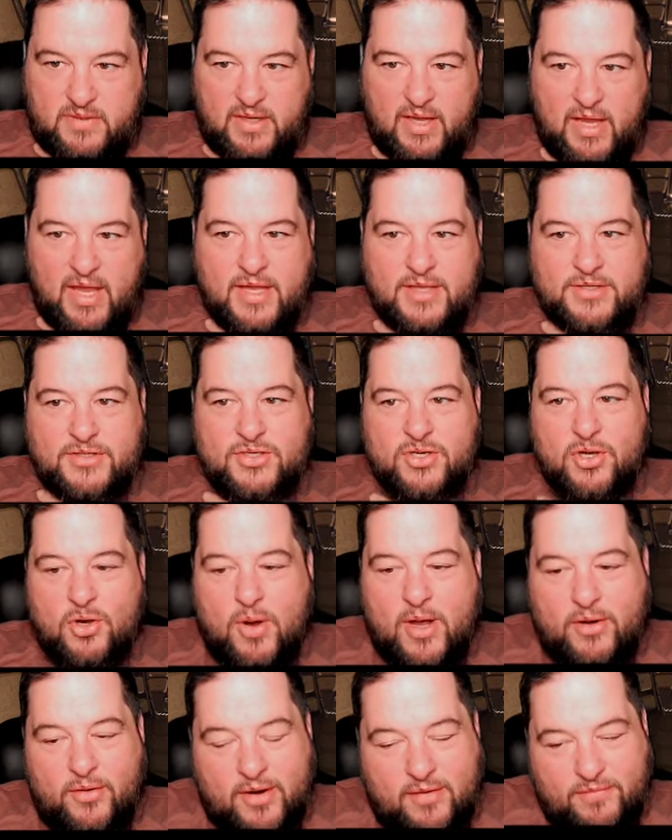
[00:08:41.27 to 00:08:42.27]
And
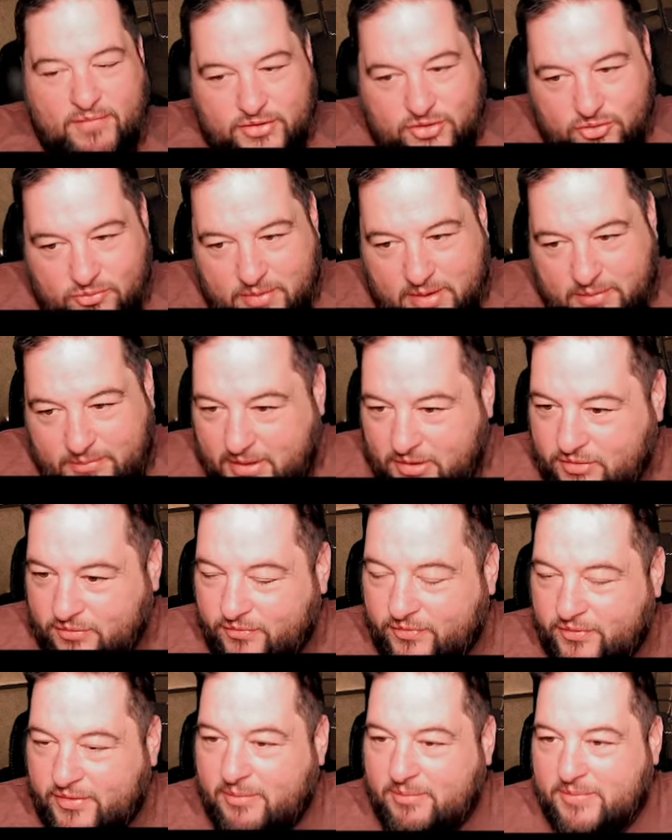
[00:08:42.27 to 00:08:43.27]
so I don't have the zoom in
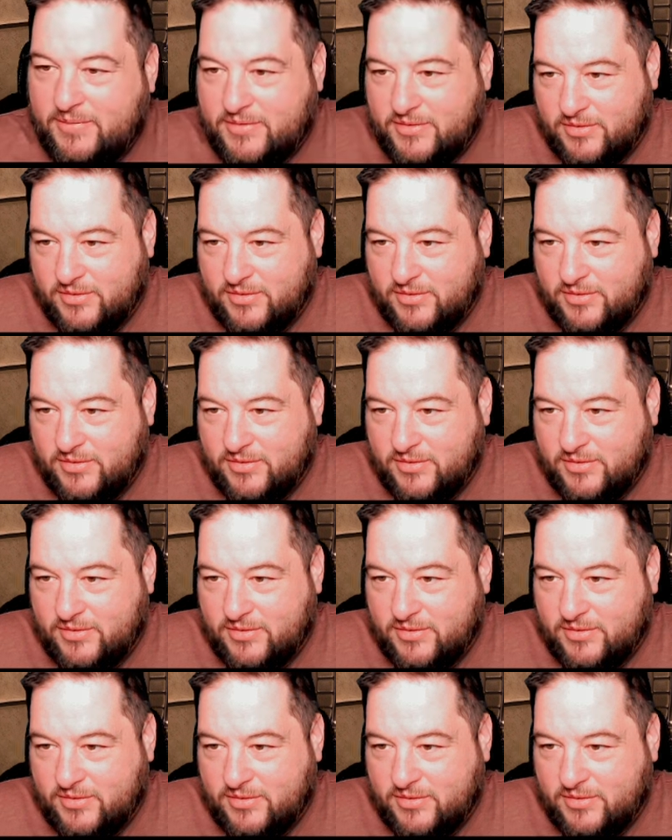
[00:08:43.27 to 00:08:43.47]
picture for them.